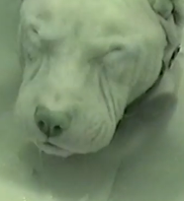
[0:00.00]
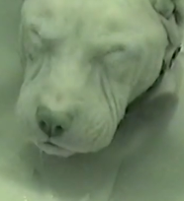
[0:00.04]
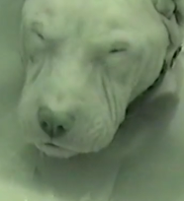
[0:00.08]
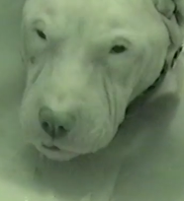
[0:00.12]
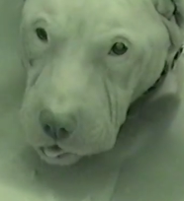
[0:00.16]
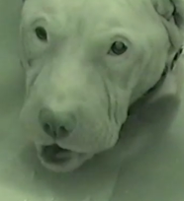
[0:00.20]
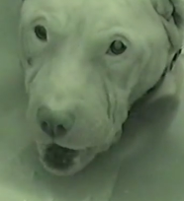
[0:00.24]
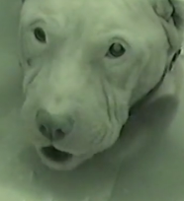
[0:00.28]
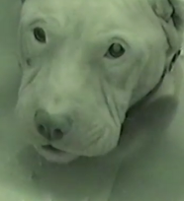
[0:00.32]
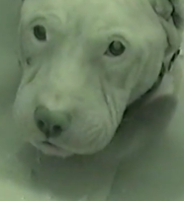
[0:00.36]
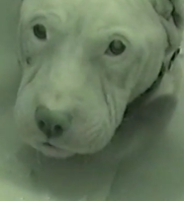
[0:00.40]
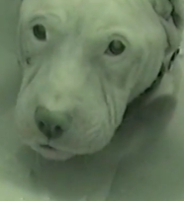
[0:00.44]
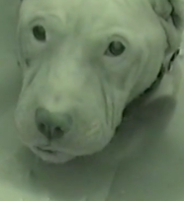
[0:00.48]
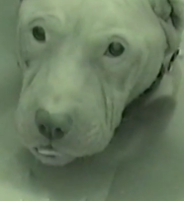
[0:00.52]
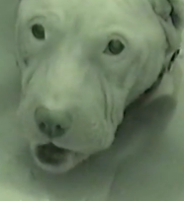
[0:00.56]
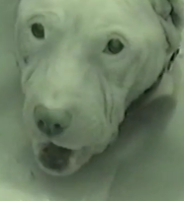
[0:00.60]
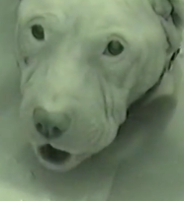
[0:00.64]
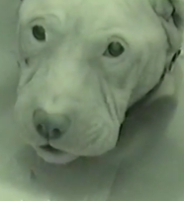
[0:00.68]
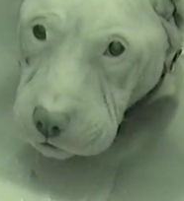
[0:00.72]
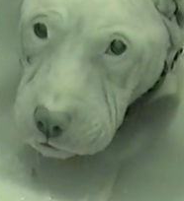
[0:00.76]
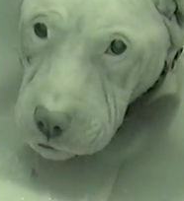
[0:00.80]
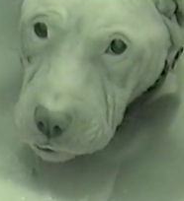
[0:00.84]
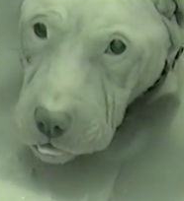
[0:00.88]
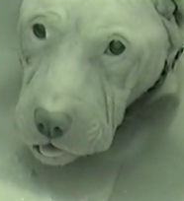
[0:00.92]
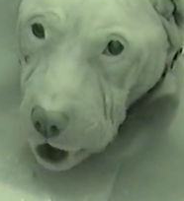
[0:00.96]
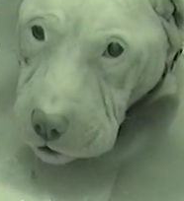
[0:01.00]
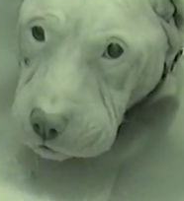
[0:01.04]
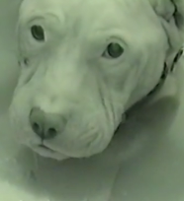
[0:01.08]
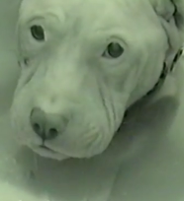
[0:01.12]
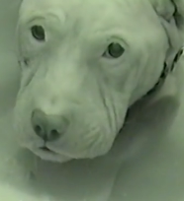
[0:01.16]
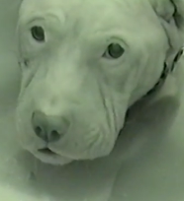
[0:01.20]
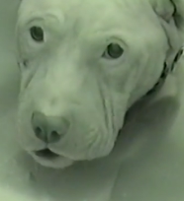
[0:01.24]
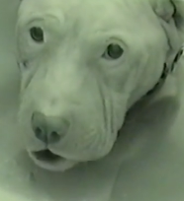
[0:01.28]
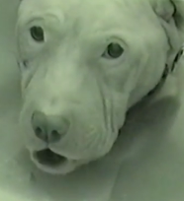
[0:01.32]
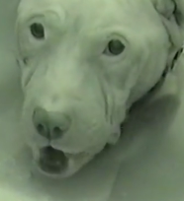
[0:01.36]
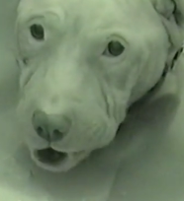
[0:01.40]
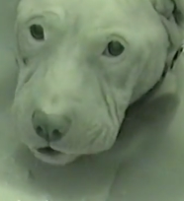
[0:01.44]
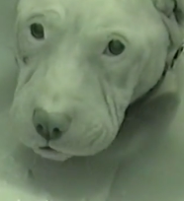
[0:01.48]
Okay, so when the lights
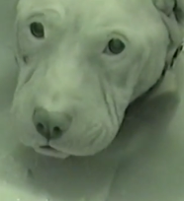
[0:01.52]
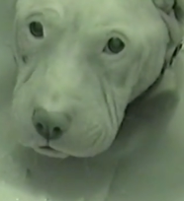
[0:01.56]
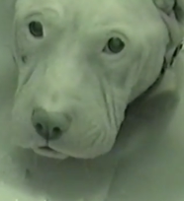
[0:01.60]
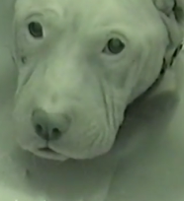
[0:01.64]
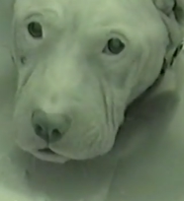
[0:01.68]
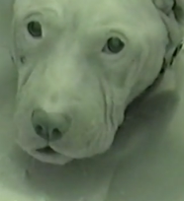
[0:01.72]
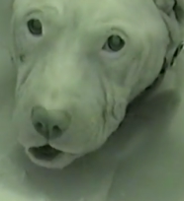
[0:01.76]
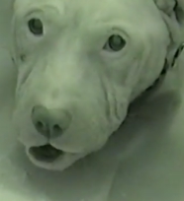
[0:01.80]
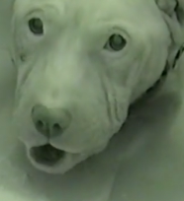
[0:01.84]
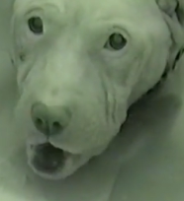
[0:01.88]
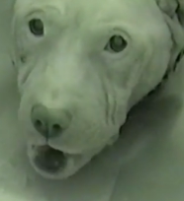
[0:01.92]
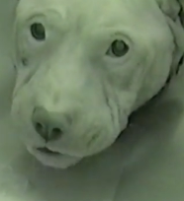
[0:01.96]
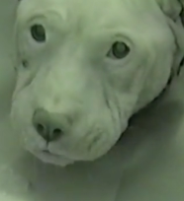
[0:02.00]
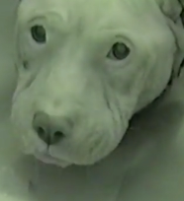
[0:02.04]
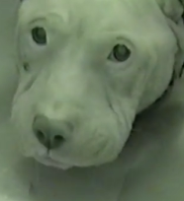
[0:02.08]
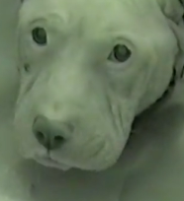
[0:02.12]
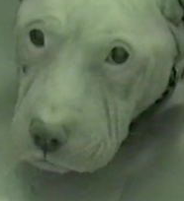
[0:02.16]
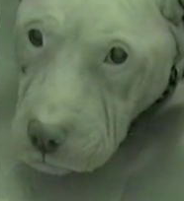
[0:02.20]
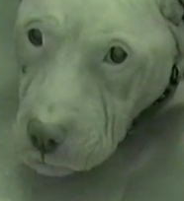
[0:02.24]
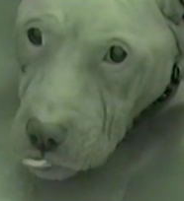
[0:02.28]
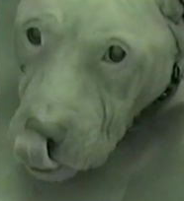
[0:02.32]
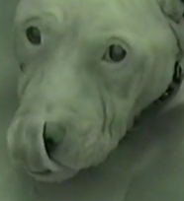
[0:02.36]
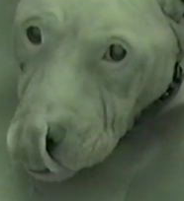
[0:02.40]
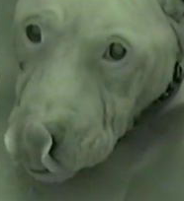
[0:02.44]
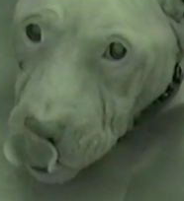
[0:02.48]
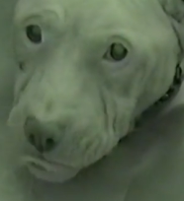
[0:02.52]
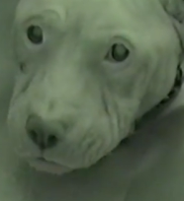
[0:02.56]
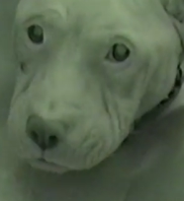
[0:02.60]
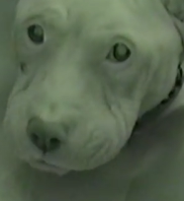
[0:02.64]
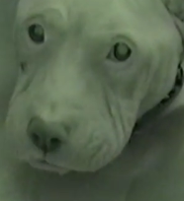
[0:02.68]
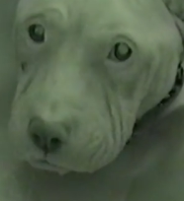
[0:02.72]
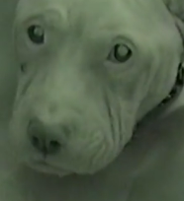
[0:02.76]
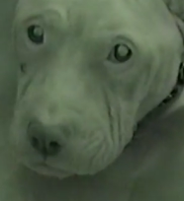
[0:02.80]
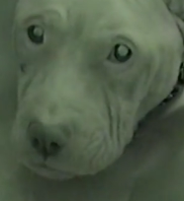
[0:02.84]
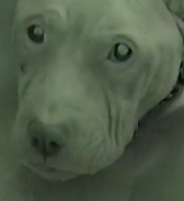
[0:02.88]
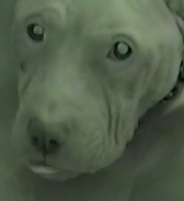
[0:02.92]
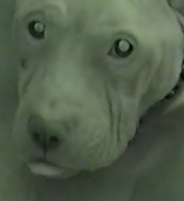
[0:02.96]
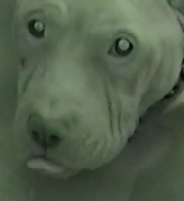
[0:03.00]
flicker like that, if we present
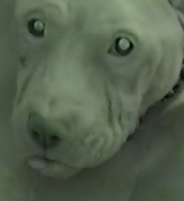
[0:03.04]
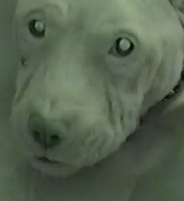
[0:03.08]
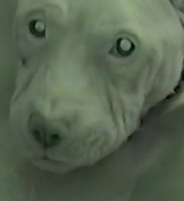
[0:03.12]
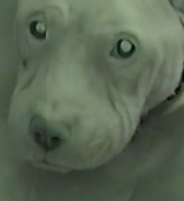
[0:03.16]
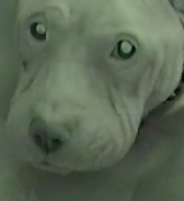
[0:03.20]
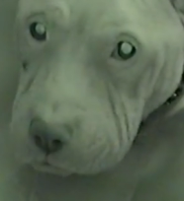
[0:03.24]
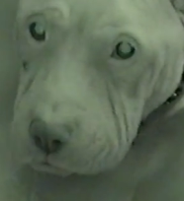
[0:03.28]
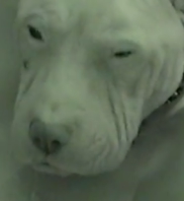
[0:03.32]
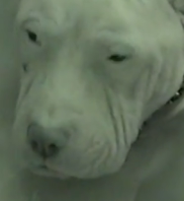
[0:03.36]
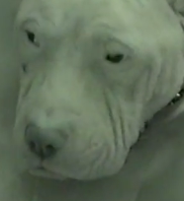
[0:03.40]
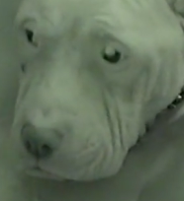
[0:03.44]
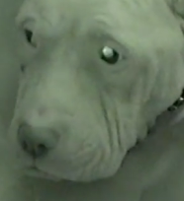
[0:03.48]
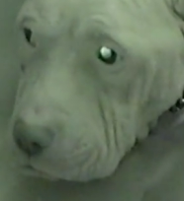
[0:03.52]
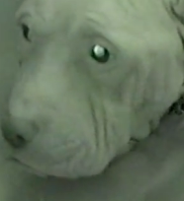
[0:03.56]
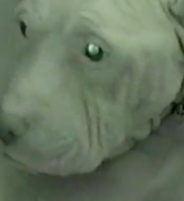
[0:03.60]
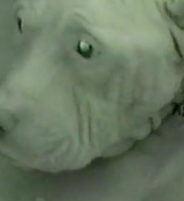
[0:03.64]
that at the same time as